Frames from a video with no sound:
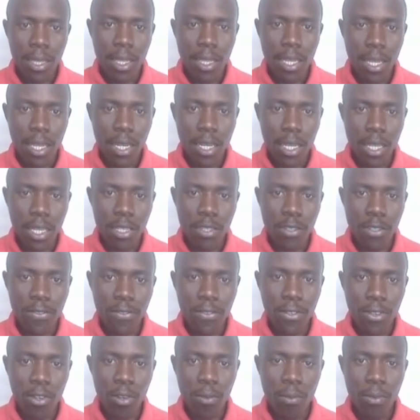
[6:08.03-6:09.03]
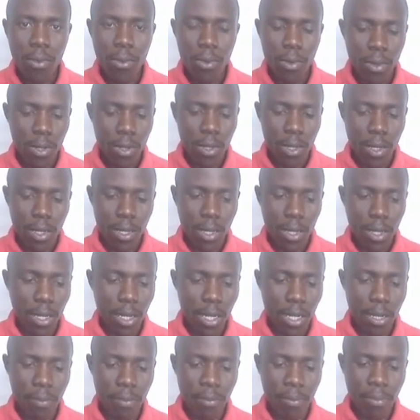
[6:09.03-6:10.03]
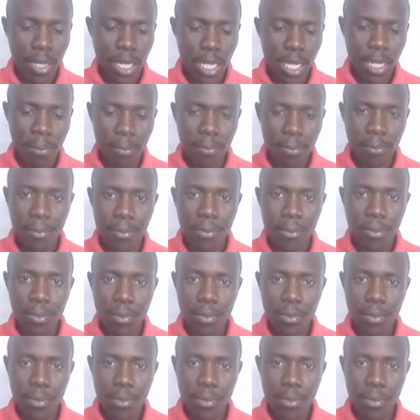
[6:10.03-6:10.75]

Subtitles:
then is from Kampala,